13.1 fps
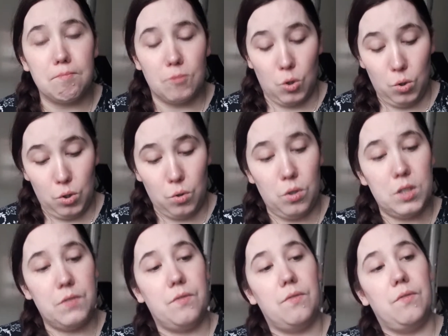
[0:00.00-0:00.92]
oh no,
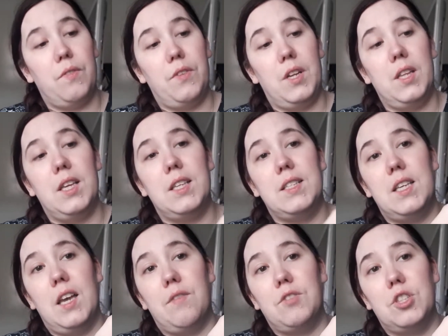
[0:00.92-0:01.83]
it's fairly
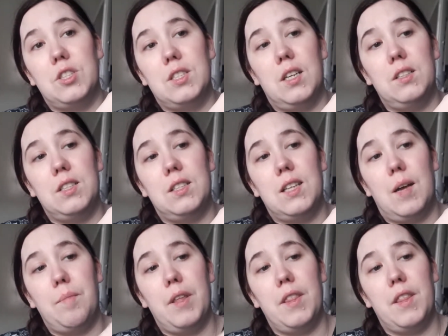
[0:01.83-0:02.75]
easy. I've just tilted
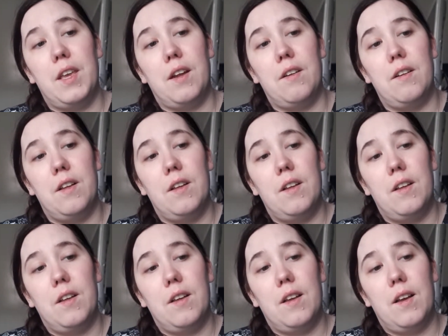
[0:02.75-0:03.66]
that bit there
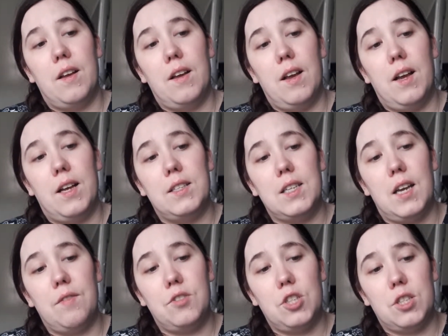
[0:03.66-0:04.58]
and
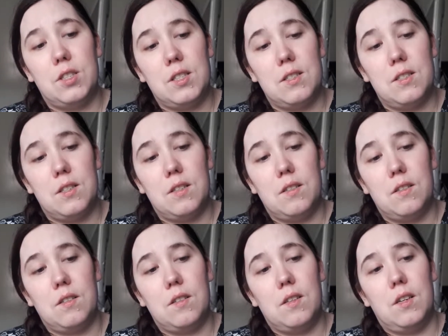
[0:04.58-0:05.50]
I've just
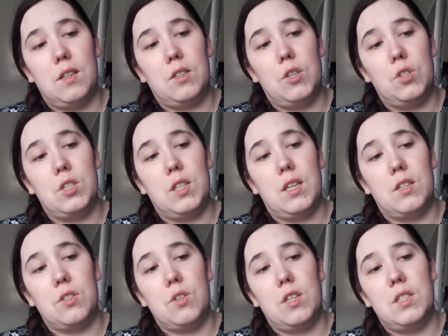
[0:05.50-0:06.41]
unhooked it there.
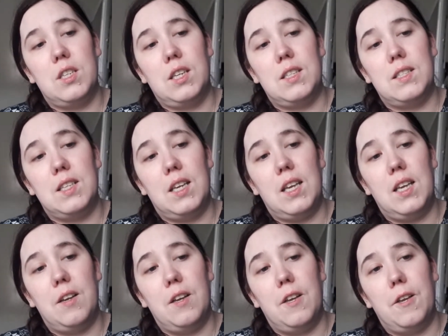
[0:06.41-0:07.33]
So as you can
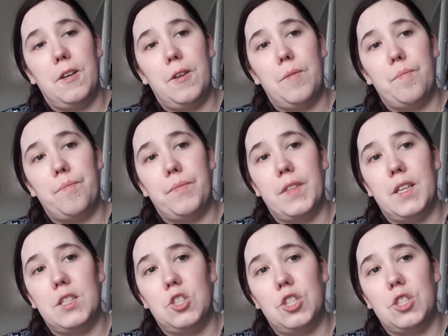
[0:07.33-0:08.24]
see,
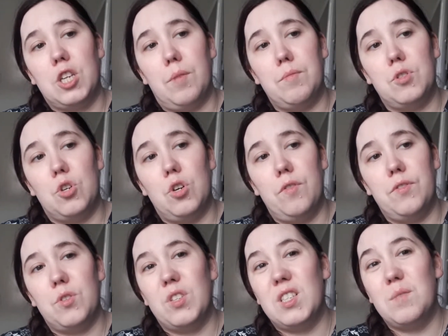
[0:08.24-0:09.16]
this just comes off,
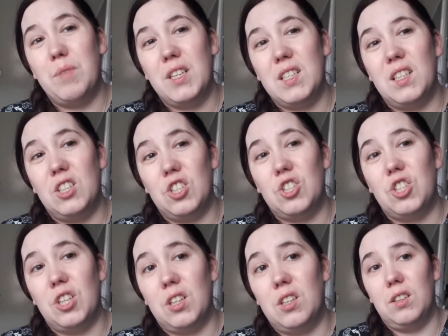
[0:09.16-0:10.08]
so this is basically
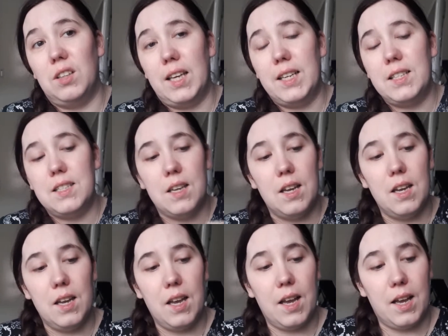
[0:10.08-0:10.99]
just your lid.
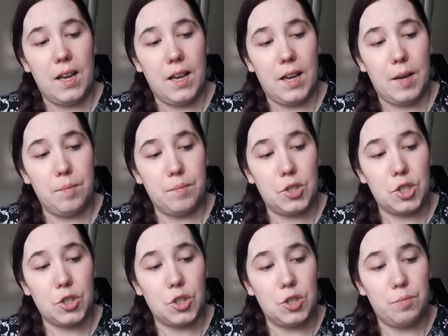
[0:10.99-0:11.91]
I'm
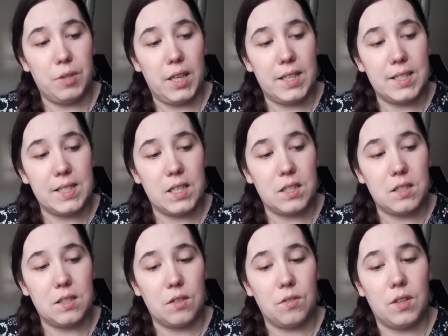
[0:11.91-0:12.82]
just going to place that
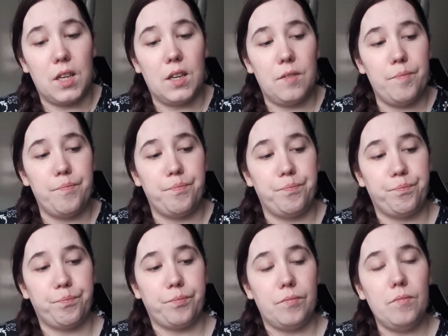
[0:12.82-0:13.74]
down there.
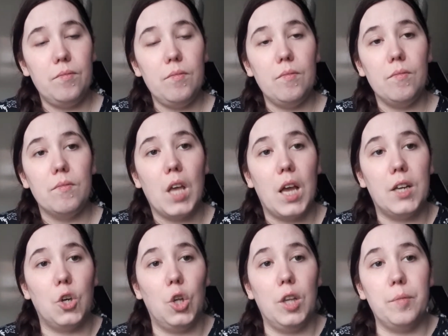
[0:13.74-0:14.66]

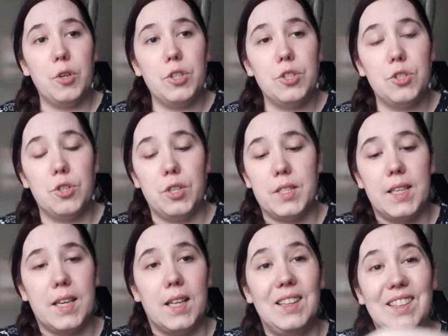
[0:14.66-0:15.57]
And all I'm going to do is
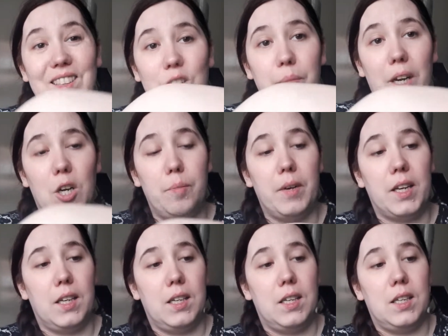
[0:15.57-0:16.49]
take a little bit on
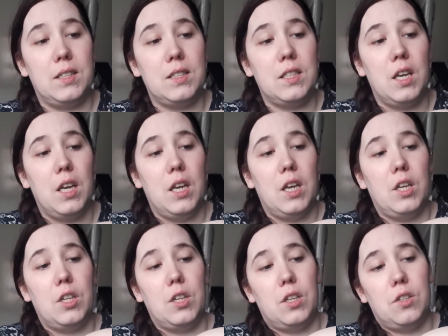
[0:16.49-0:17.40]
my hand,
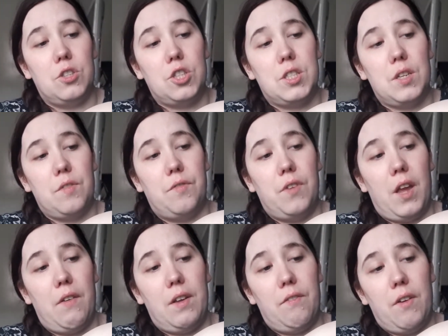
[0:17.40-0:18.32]
just
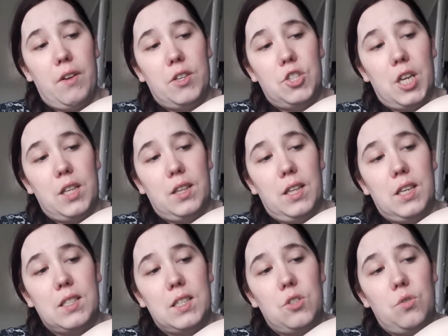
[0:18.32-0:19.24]
very, very gently,
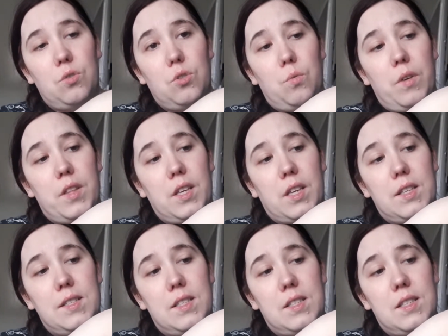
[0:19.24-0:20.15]
because I don't know what the
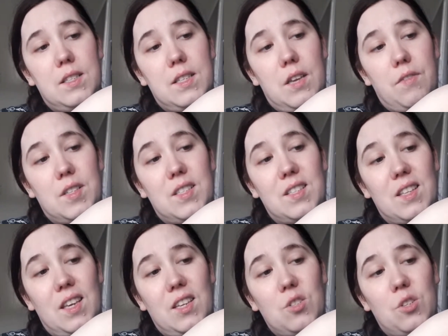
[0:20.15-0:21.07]
consistency of this is
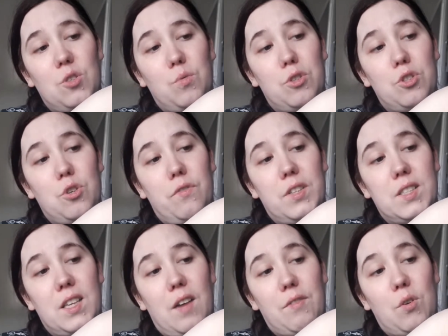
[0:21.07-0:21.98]
like, so I don't want to
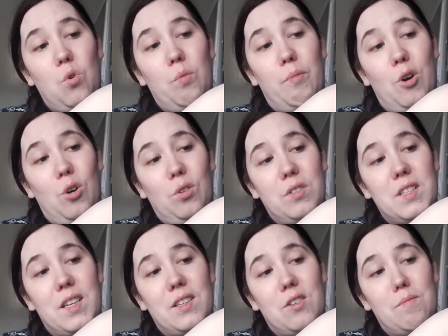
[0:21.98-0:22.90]
obviously have the whole bottle
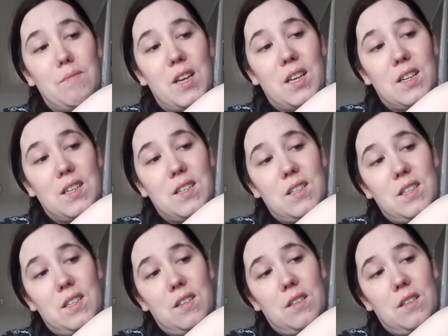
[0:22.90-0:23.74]
sitting on my hand.